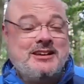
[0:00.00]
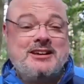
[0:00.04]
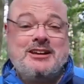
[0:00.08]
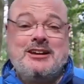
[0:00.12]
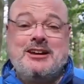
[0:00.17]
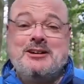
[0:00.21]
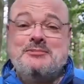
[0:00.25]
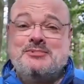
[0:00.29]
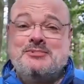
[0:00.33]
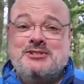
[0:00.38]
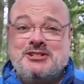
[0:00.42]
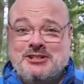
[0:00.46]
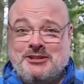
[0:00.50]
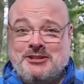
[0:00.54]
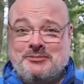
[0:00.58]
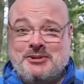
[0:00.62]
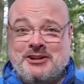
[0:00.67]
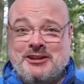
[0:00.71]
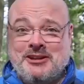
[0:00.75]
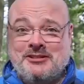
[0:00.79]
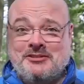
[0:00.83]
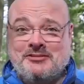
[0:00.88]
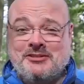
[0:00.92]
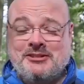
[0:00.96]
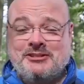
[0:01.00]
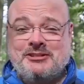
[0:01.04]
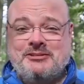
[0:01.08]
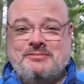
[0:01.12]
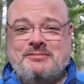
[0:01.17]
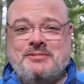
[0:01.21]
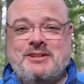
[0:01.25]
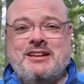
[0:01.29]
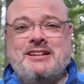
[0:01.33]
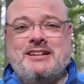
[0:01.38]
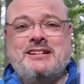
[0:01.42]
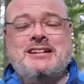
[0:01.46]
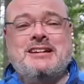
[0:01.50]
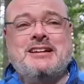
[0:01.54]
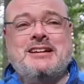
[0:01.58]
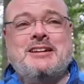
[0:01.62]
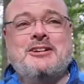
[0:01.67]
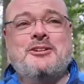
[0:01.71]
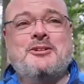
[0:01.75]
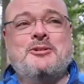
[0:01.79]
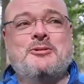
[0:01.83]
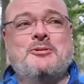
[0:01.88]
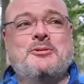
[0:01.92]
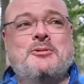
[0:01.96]
I'm still proud of it, and I
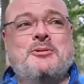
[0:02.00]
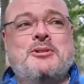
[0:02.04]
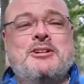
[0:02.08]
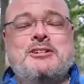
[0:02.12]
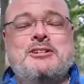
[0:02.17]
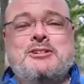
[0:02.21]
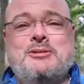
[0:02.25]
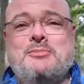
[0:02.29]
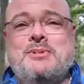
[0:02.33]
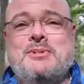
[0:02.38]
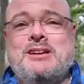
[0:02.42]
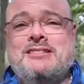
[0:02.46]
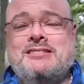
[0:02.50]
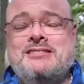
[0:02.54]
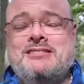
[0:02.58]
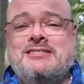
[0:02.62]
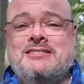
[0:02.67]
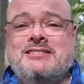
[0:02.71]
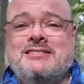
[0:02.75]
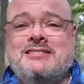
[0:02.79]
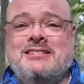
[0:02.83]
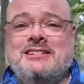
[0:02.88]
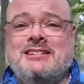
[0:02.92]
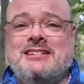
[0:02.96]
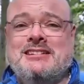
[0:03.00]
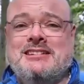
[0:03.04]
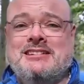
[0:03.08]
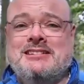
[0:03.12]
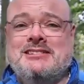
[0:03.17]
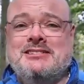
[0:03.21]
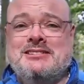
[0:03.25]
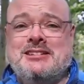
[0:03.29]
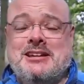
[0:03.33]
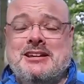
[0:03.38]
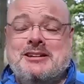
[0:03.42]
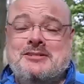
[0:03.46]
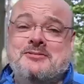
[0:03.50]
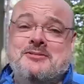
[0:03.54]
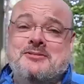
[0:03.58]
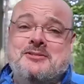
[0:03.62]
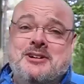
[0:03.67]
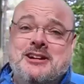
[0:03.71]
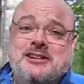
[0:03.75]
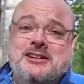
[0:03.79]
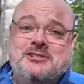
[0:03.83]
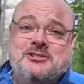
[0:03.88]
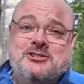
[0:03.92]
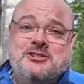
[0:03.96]
owe an immense debt of
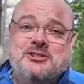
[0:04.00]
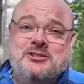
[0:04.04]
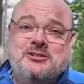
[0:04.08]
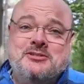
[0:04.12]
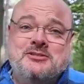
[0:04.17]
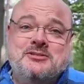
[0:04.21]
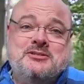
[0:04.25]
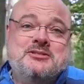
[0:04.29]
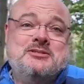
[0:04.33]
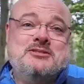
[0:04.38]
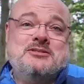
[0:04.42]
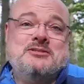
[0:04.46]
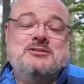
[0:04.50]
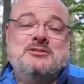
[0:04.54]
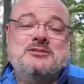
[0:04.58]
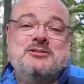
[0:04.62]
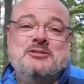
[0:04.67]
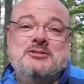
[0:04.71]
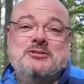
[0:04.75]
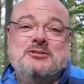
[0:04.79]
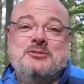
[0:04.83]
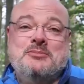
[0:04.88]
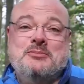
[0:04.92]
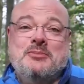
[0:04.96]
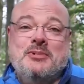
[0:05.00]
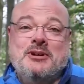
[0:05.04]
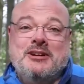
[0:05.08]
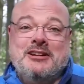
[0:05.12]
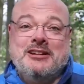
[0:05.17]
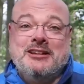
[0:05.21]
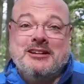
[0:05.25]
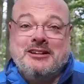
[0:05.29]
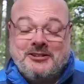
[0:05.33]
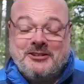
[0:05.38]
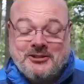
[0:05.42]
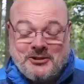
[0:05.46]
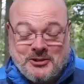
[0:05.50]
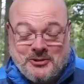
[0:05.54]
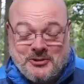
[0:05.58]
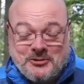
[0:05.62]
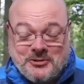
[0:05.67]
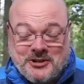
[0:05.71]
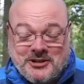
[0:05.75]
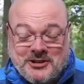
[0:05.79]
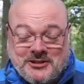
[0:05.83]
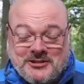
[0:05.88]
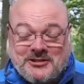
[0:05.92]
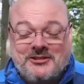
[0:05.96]
gratitude to my
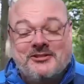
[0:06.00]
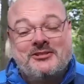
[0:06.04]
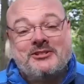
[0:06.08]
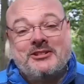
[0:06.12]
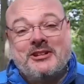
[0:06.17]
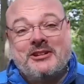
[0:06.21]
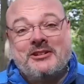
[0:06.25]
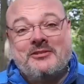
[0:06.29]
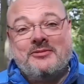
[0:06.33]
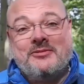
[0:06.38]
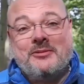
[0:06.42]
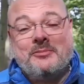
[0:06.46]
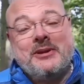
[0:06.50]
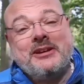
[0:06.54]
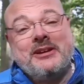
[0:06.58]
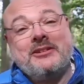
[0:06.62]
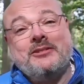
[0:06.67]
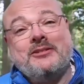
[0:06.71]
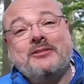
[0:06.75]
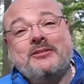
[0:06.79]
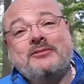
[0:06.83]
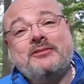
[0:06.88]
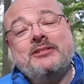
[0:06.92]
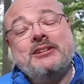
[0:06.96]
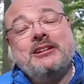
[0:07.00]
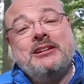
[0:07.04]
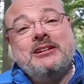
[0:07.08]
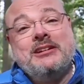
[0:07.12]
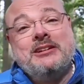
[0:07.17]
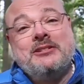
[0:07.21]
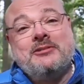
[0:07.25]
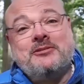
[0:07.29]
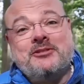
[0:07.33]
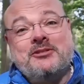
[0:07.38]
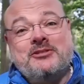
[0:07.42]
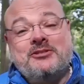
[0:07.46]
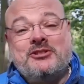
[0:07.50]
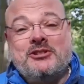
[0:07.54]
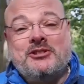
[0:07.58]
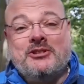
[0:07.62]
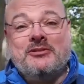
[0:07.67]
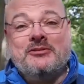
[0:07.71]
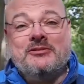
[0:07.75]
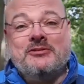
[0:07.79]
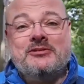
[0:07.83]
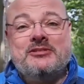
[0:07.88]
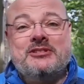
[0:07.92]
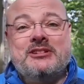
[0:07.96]
co-workers Jennifer Petoff, Chris
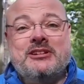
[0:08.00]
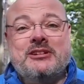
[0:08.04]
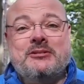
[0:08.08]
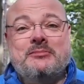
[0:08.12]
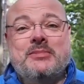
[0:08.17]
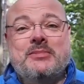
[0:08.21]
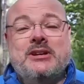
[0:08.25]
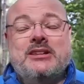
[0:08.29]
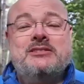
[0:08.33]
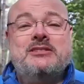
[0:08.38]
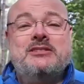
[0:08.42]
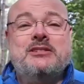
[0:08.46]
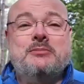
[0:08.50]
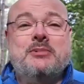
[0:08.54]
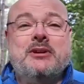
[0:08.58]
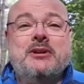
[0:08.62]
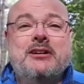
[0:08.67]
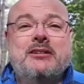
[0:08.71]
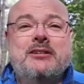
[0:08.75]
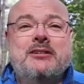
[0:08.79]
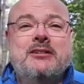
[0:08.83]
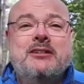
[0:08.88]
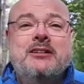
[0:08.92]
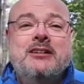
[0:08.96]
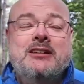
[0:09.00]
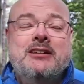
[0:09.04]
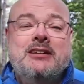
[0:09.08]
Jones and Betsy Byer,